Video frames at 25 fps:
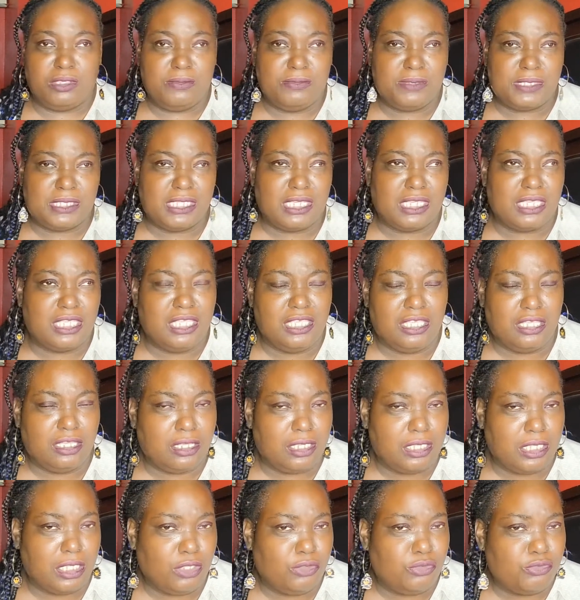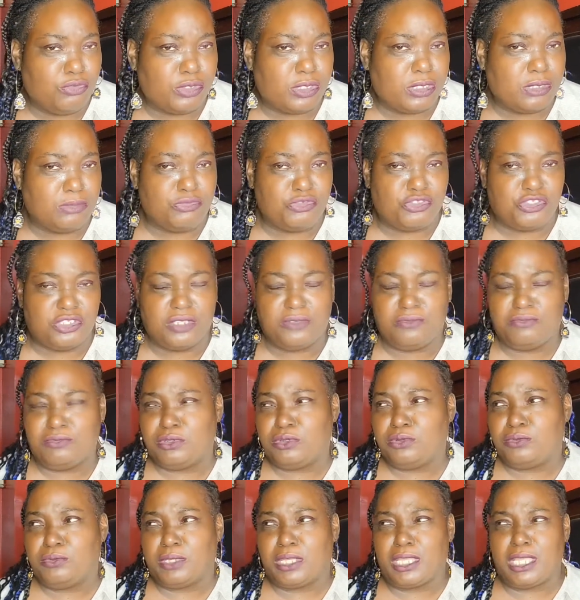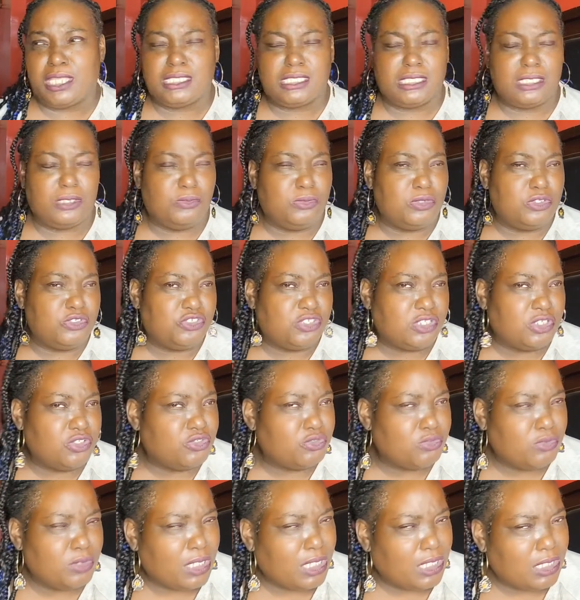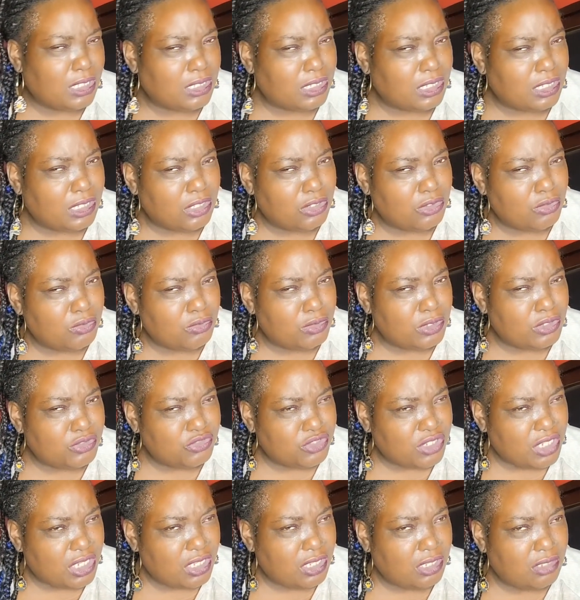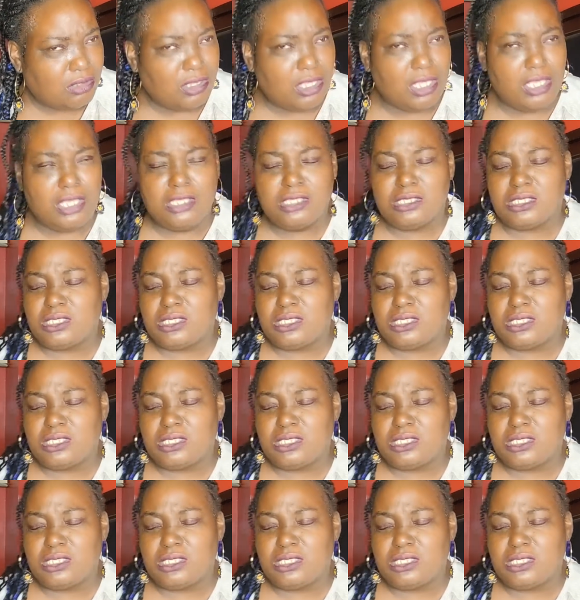And he was like, he gonna handle some shit real quick. I said, what shit you handling and you in jail?